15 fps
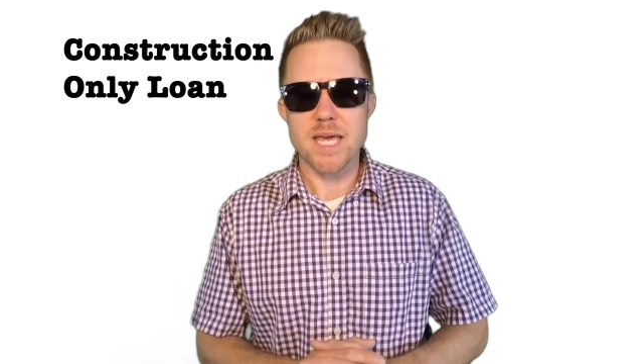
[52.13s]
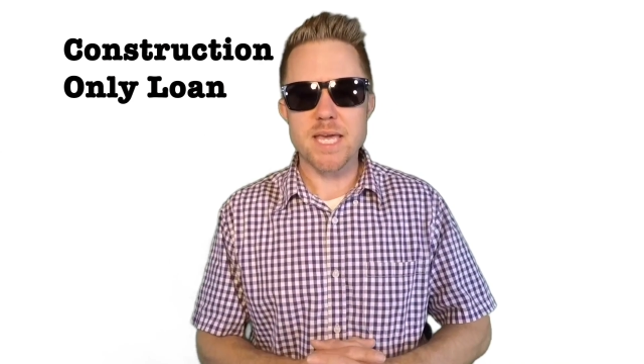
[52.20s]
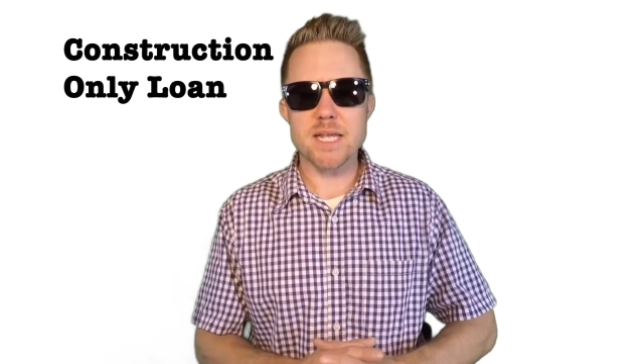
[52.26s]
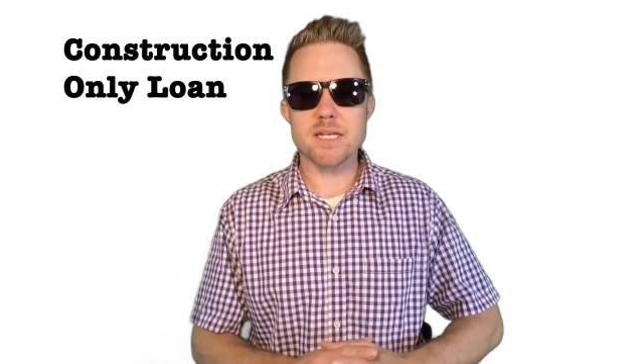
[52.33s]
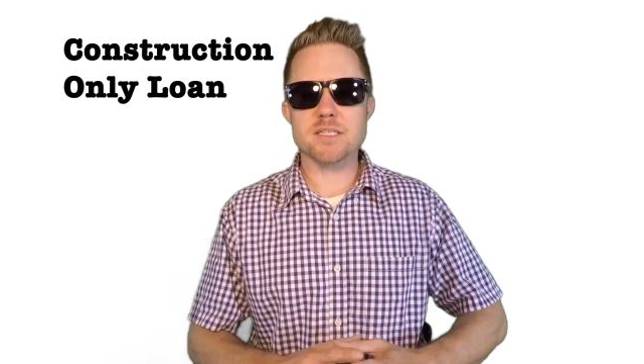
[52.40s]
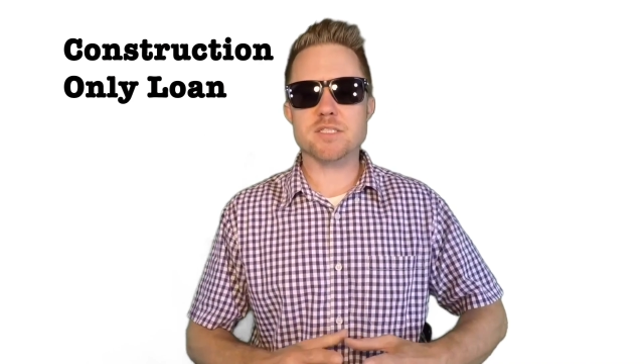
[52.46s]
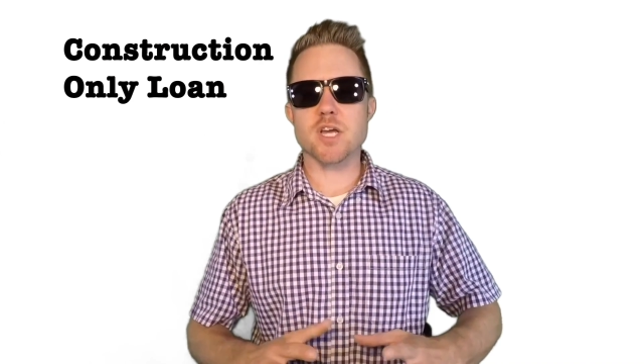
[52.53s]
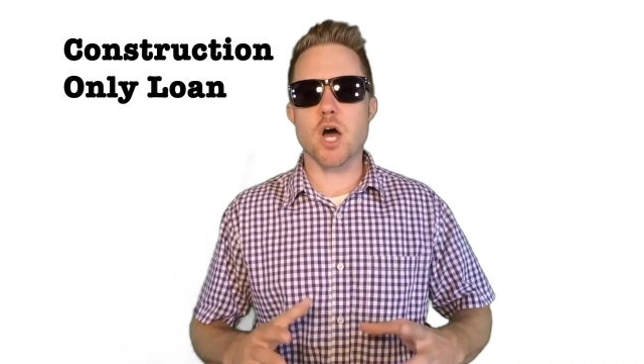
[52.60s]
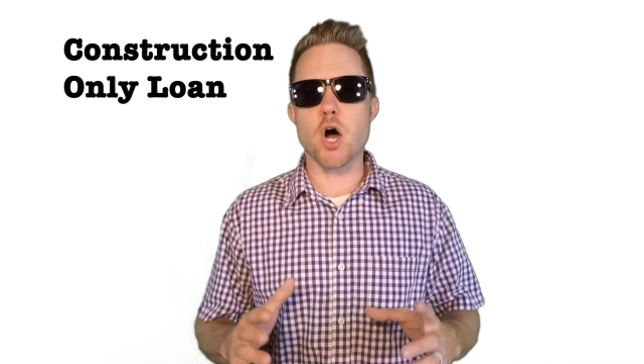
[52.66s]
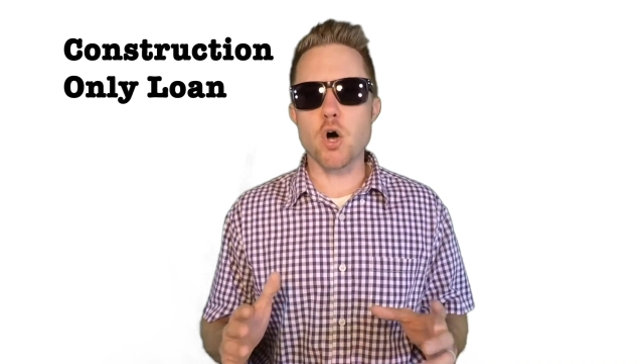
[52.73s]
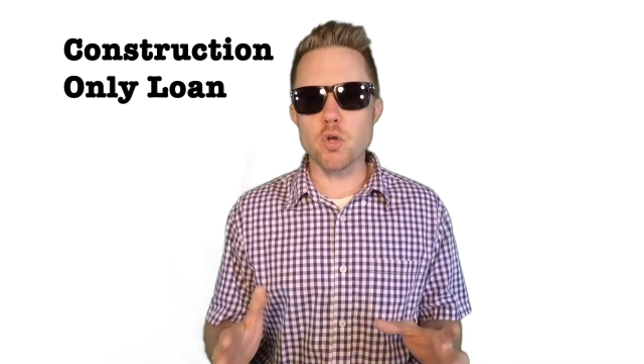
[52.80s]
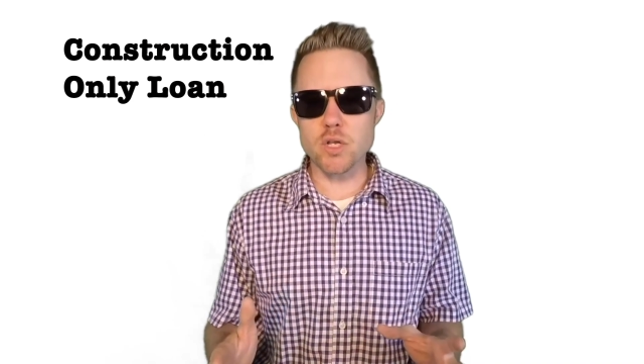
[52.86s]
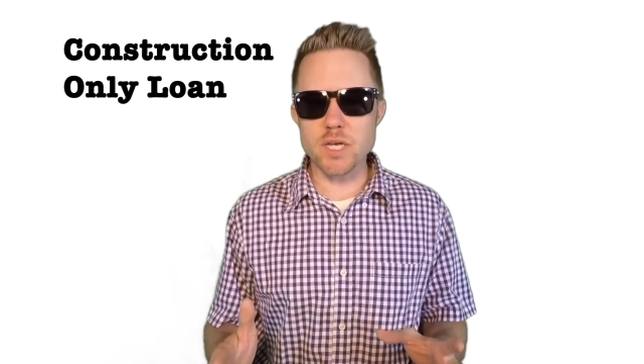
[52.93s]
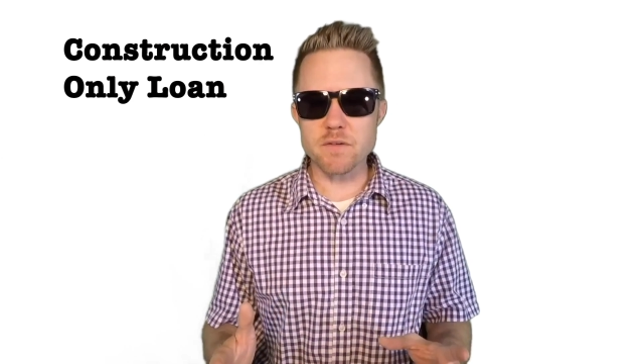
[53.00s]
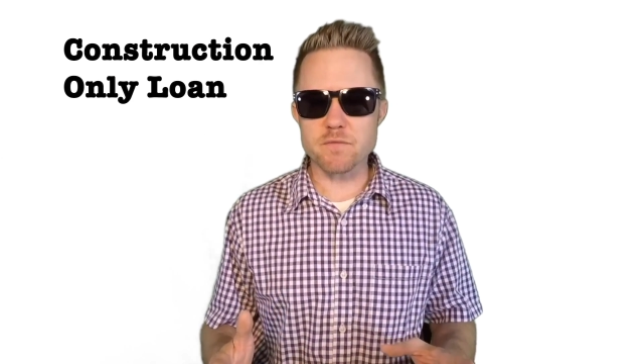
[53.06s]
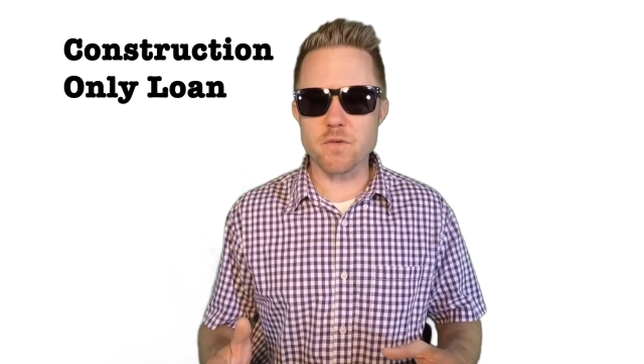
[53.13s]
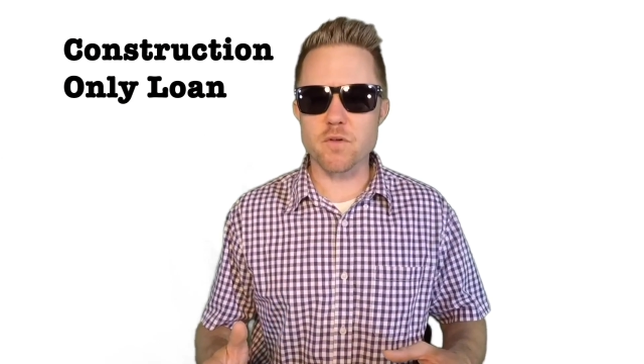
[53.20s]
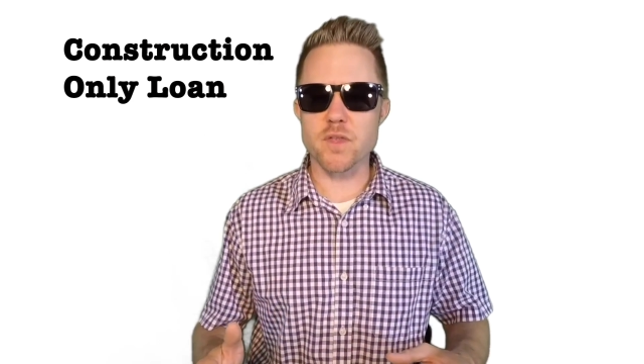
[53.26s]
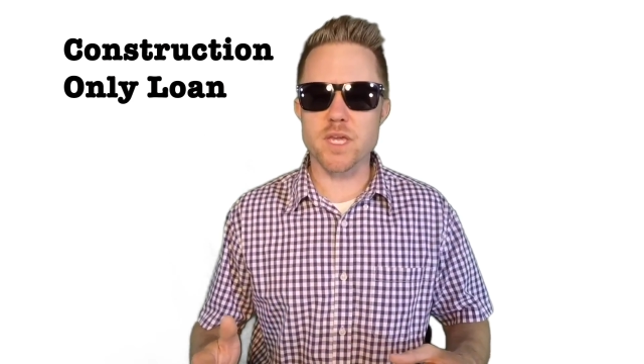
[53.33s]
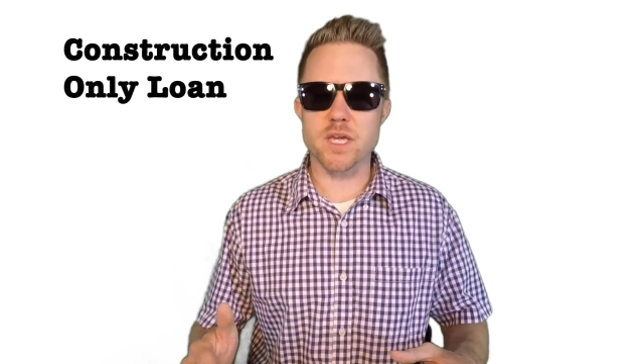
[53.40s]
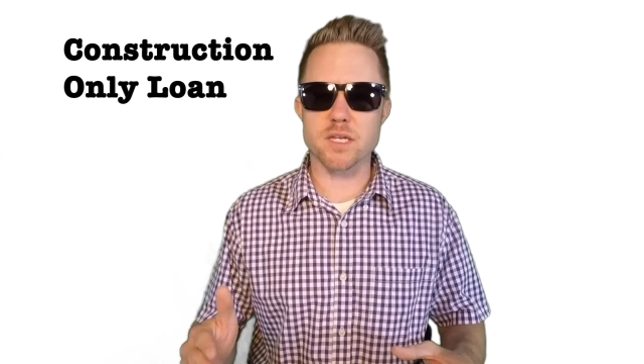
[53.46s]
it is only for the